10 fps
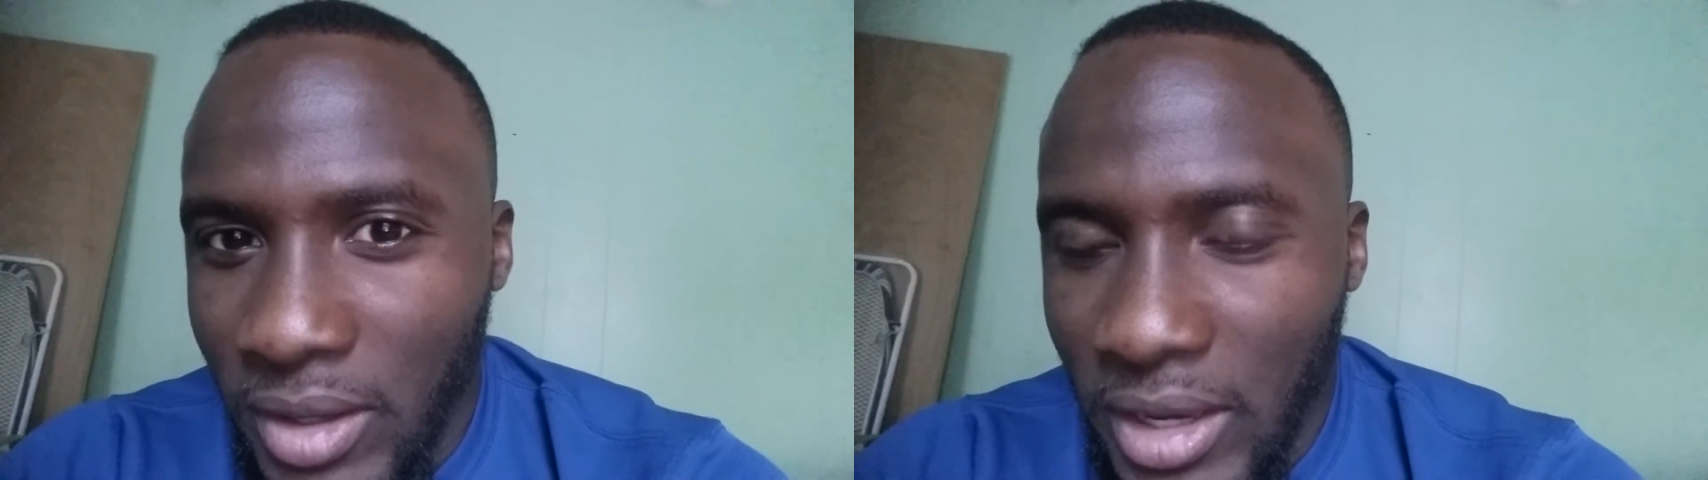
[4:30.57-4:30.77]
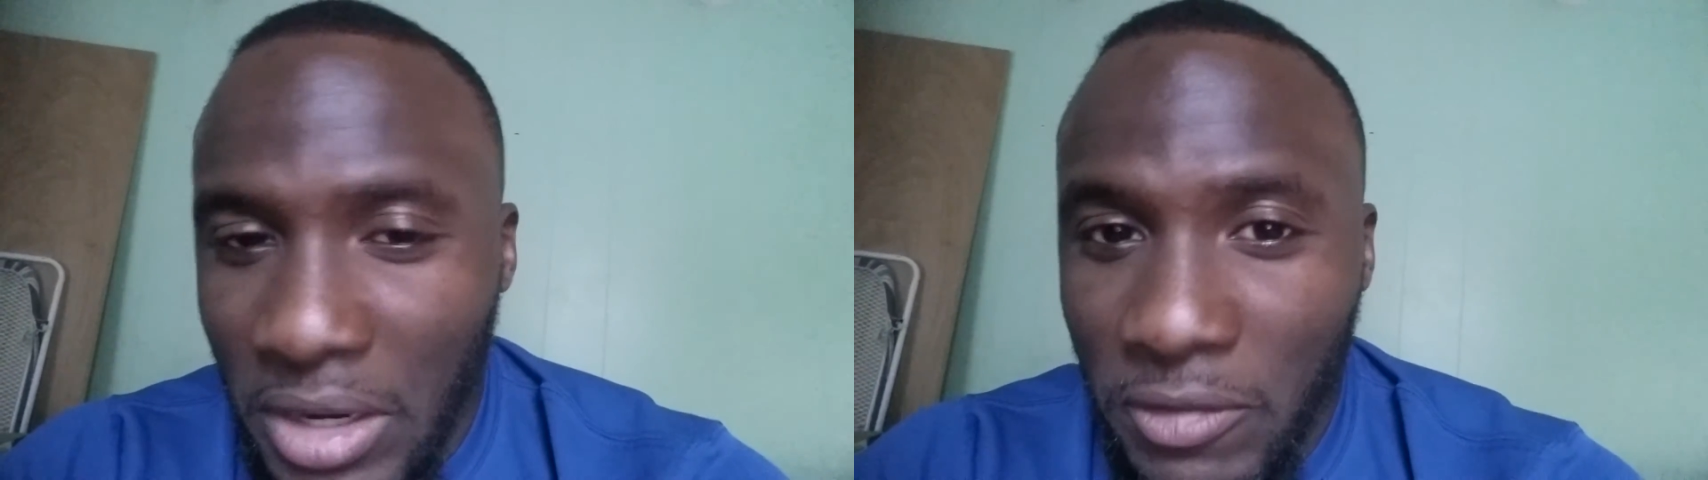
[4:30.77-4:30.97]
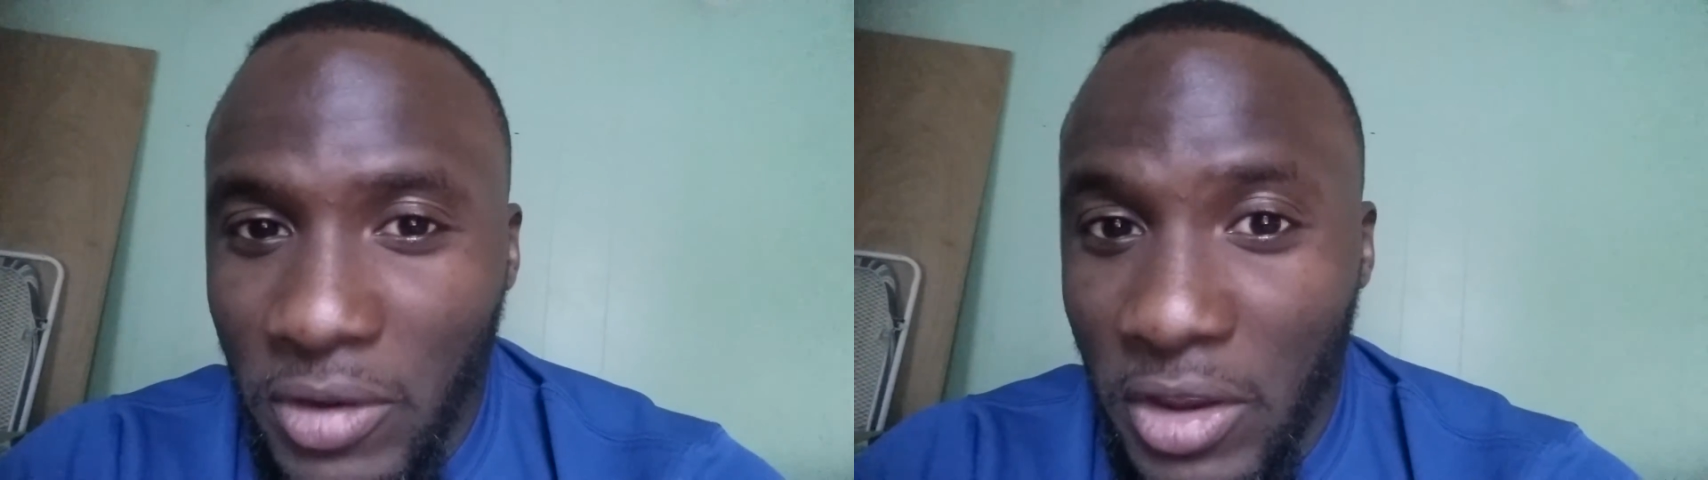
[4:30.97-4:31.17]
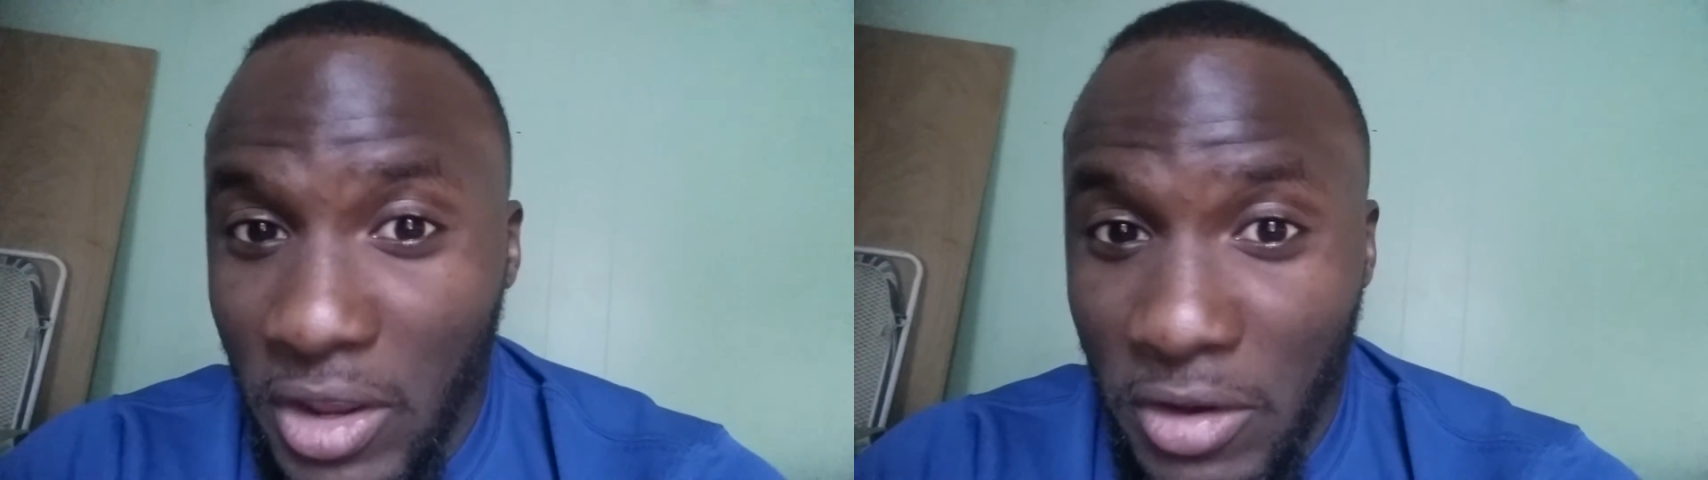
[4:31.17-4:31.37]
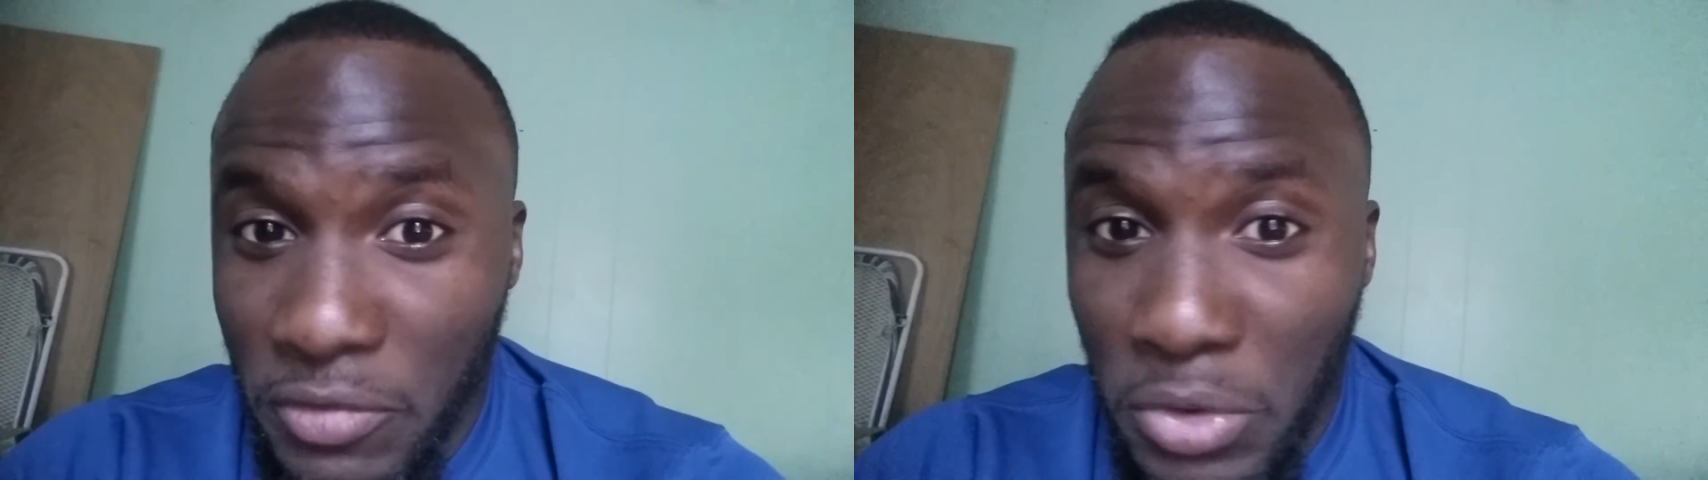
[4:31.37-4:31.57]
And if
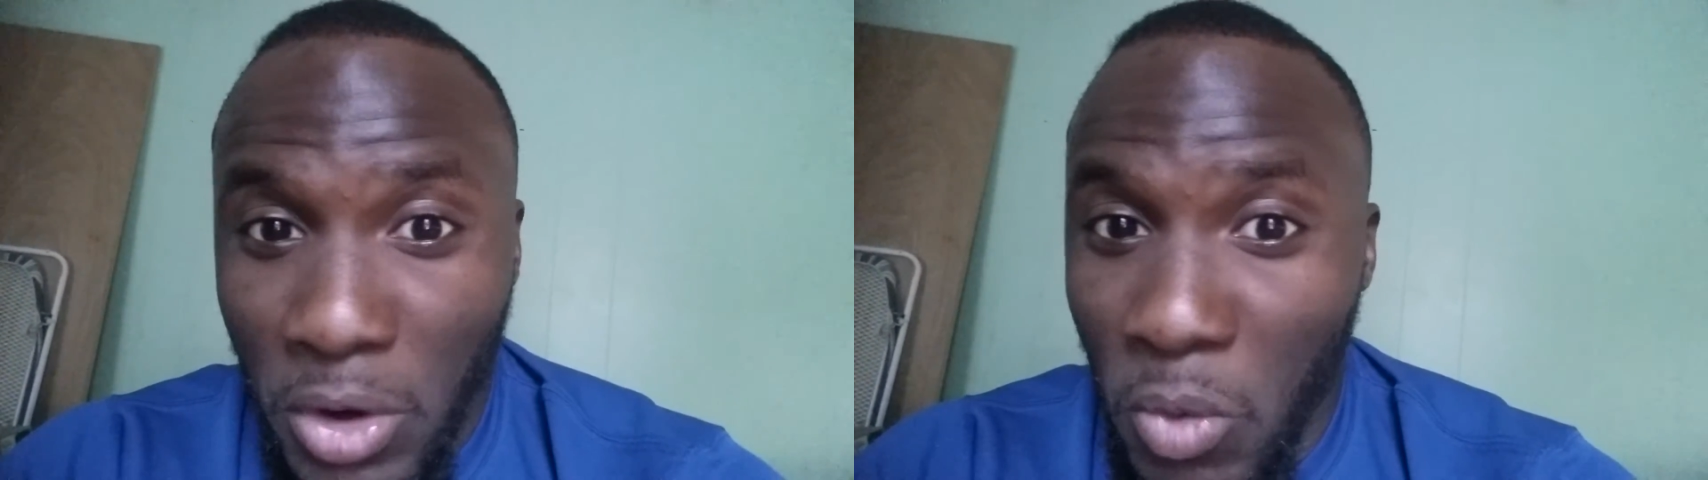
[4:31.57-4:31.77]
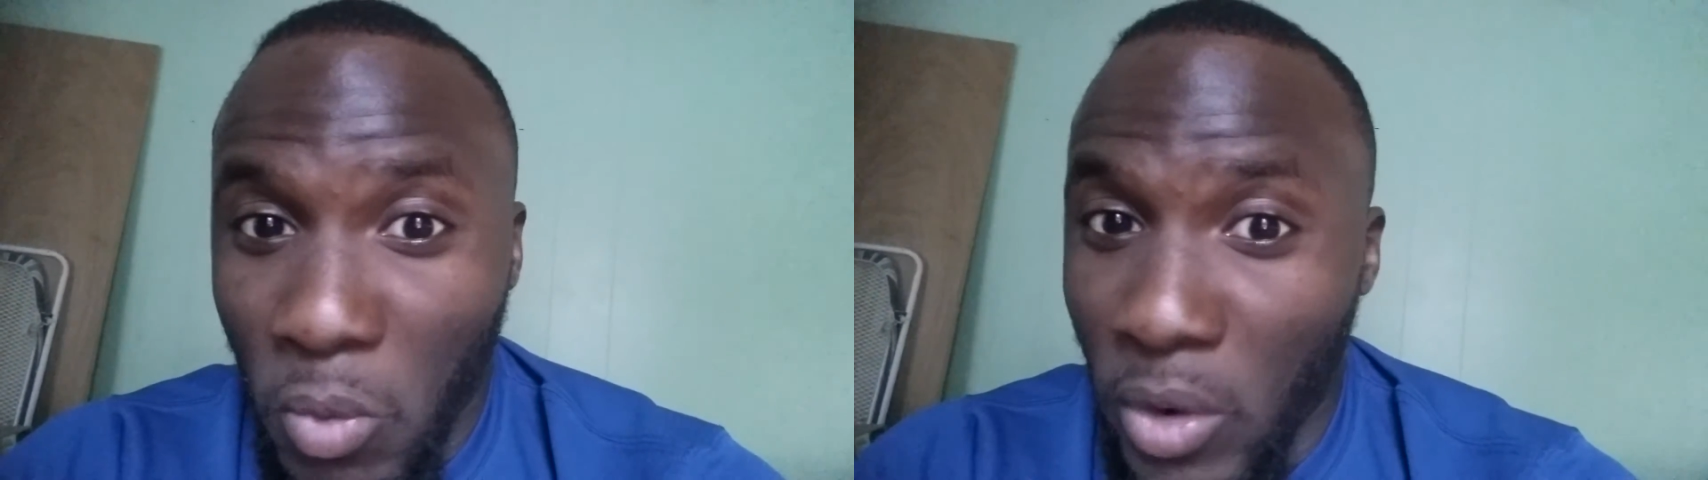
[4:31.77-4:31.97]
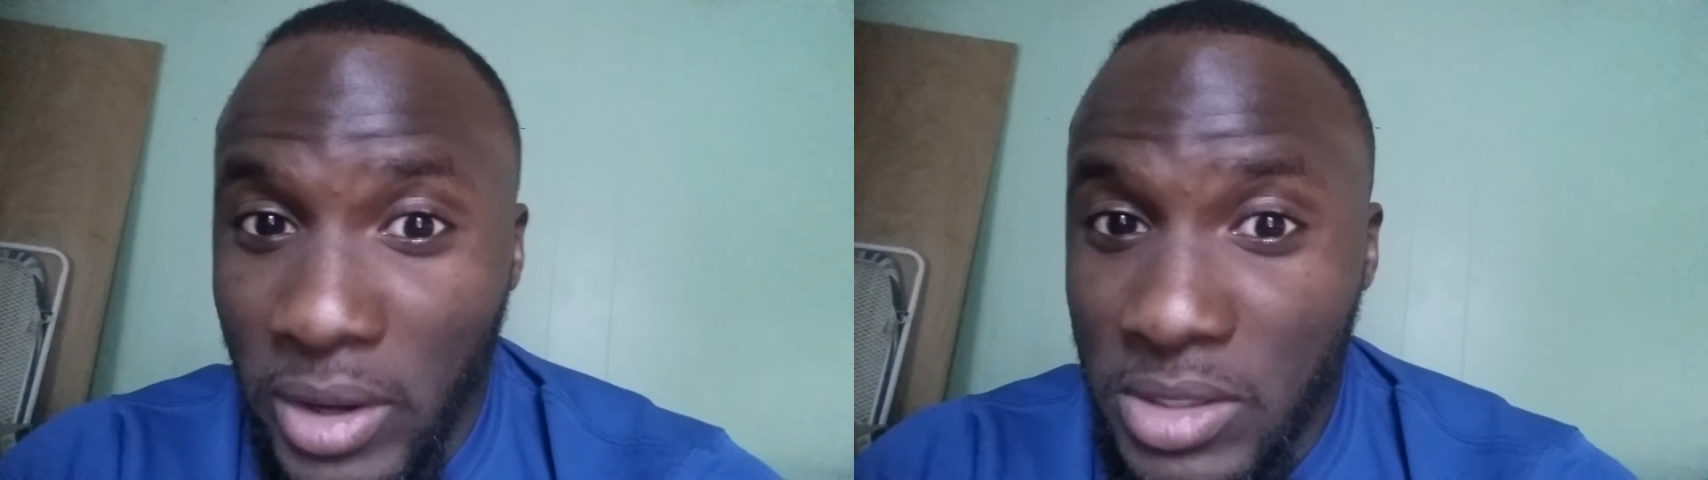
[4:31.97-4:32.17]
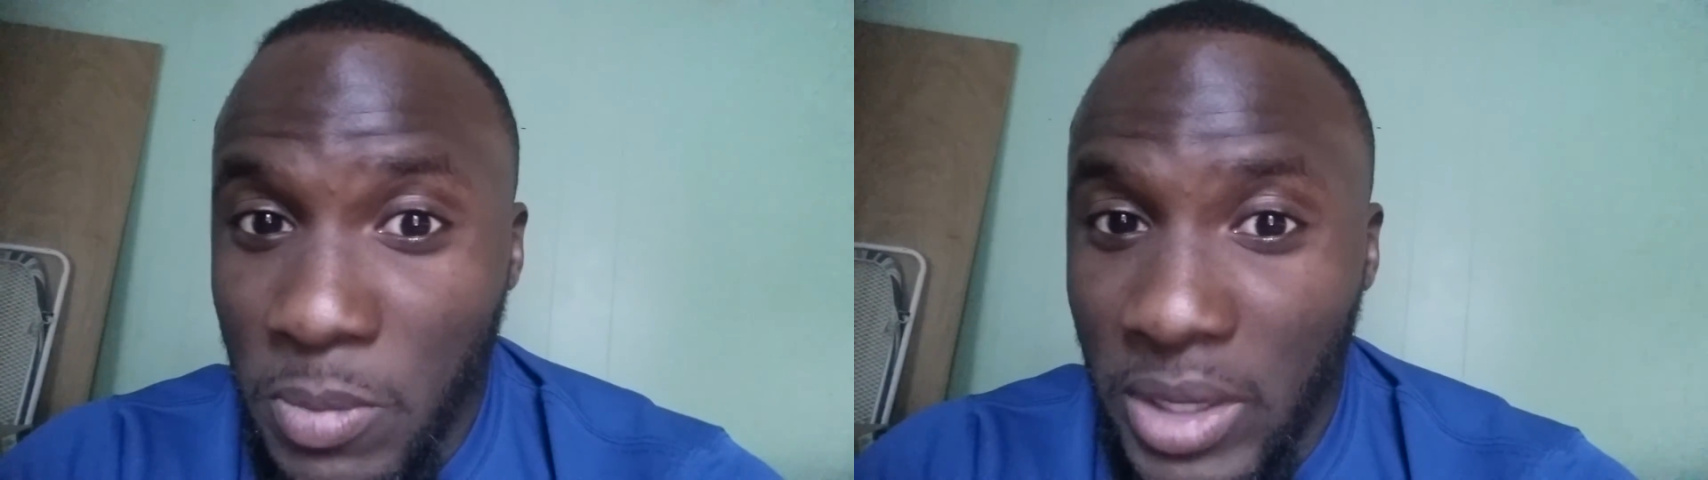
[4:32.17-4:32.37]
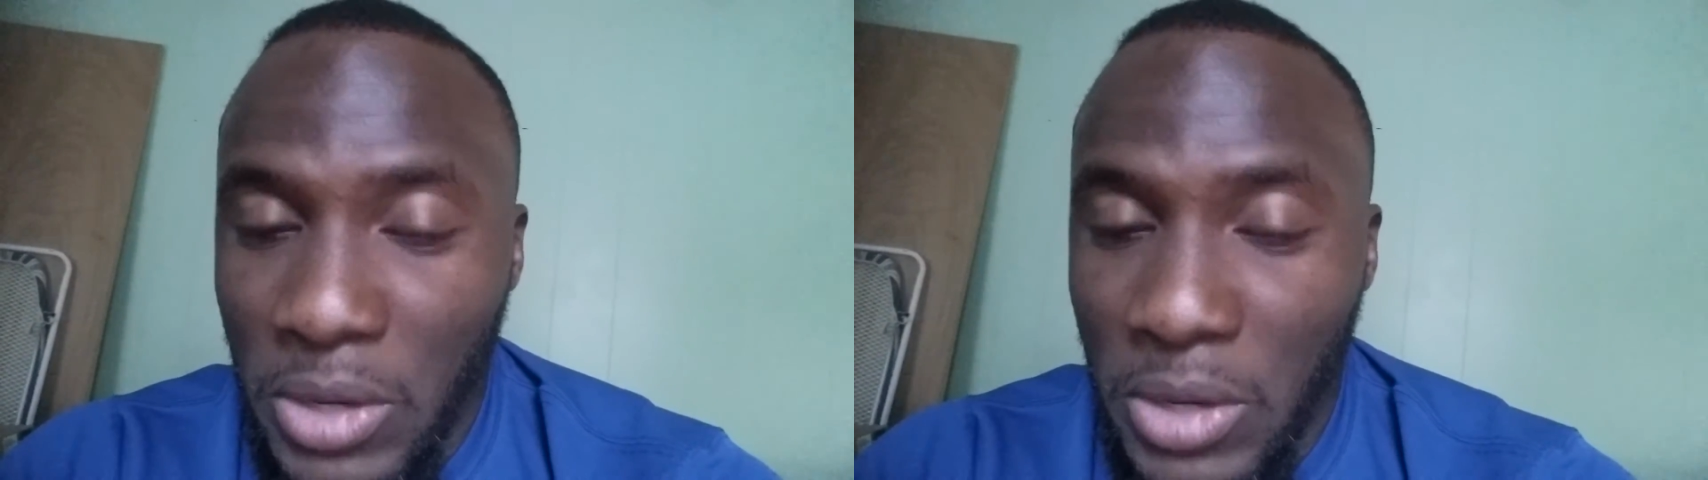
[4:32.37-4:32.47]
you don't want it to be,